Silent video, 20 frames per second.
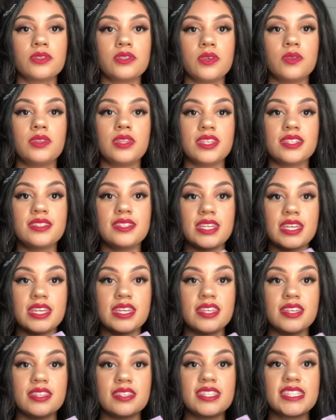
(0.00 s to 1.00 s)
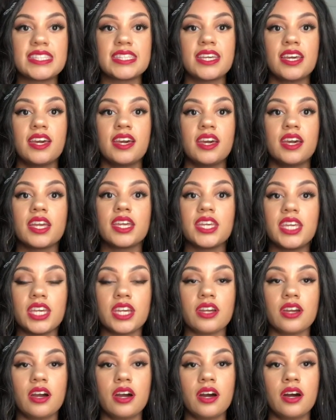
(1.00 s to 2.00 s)
So this is
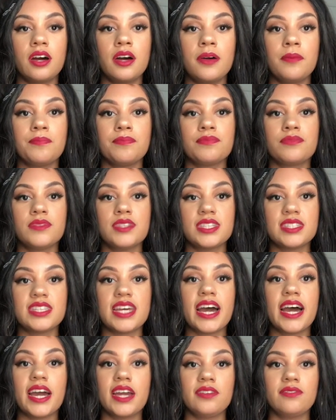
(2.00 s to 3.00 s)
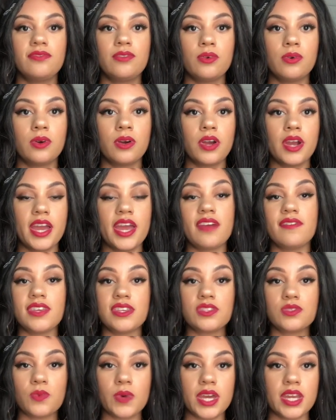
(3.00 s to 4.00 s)
gear designed for
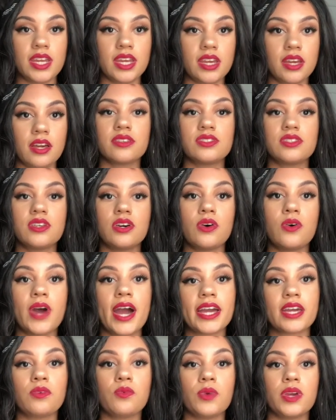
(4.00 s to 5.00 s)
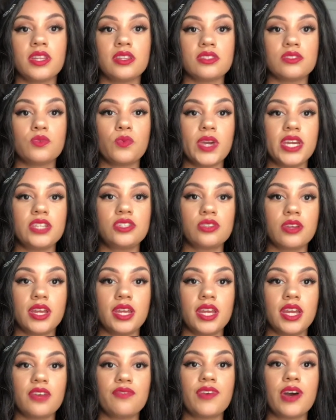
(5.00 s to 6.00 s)
heavy sweating. So I can wear this weight
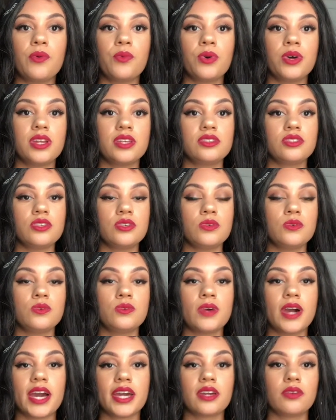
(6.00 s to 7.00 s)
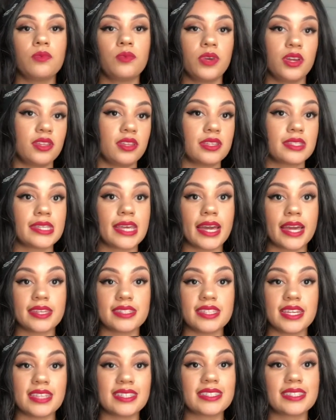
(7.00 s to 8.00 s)
training if I wanted to. I could wear this, like I
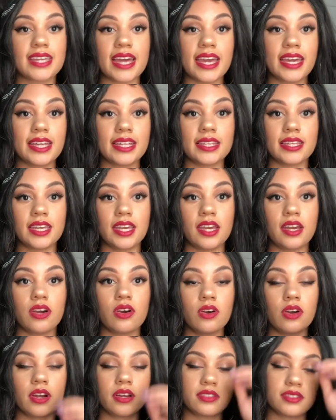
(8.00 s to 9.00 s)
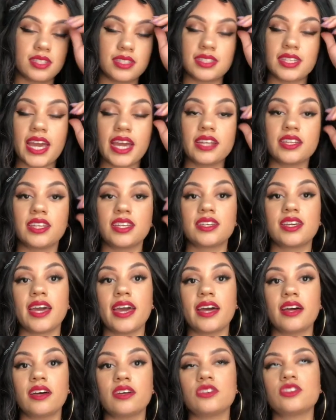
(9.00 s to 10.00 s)
said, cycling or to cycling
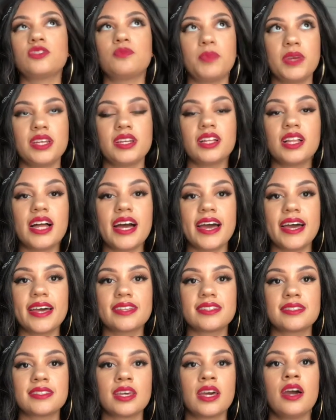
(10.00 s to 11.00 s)
or spin class.